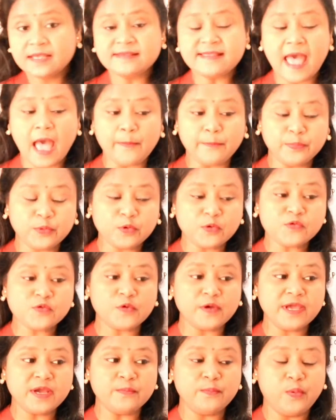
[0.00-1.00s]

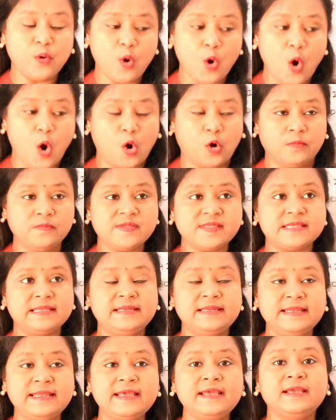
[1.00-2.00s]
Saprozoic forms
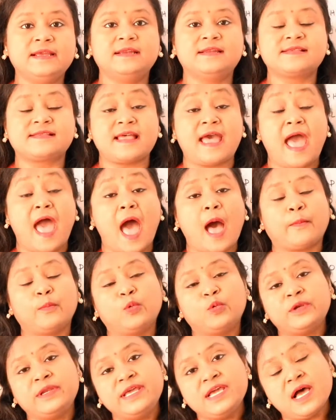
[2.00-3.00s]
needs
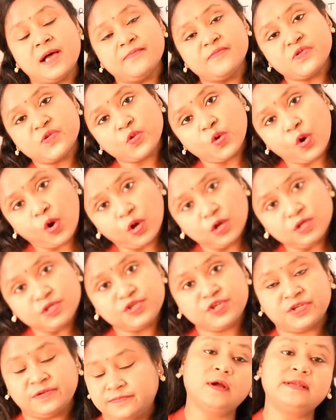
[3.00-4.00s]
ammonium
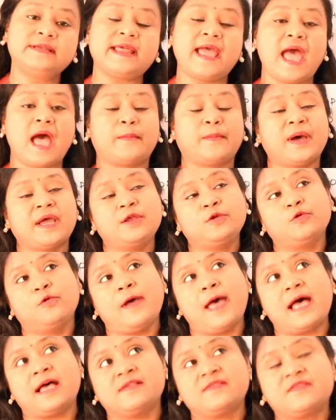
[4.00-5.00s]
salt, amino
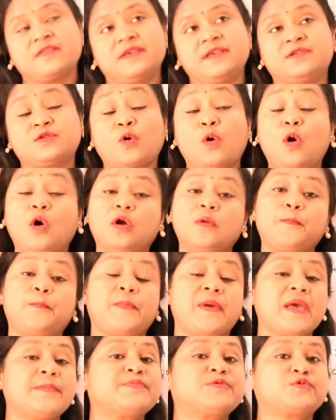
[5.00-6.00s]
acid or
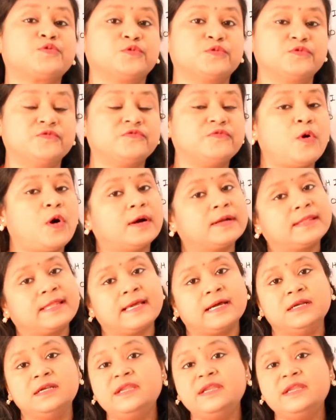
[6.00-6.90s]
peptone for their